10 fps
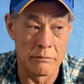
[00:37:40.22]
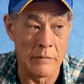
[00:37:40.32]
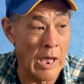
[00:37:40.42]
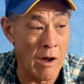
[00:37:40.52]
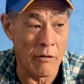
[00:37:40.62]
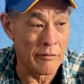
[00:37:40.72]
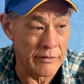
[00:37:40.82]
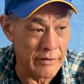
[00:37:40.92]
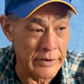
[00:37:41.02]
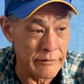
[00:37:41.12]

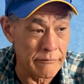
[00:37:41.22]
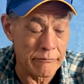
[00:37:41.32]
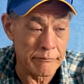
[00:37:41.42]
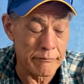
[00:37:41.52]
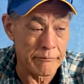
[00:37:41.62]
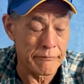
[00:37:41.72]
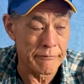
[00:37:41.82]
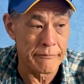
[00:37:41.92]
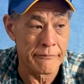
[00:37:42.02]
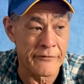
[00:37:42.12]
However it
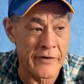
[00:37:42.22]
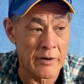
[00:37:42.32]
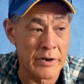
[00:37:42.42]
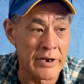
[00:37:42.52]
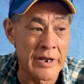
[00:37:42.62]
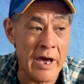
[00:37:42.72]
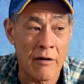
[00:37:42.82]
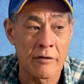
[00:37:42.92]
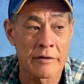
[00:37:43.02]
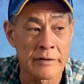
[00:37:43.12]
ferreted it
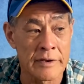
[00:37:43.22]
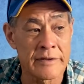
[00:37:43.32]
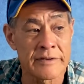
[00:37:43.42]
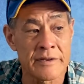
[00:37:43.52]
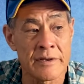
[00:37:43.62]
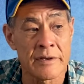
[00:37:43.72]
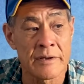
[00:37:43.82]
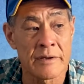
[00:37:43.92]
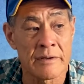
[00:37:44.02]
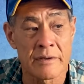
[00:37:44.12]
out,
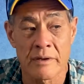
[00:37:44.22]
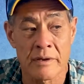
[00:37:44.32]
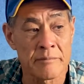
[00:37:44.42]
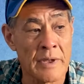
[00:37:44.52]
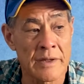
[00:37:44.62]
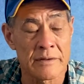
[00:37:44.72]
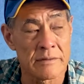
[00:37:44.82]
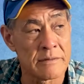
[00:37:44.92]
I'm not,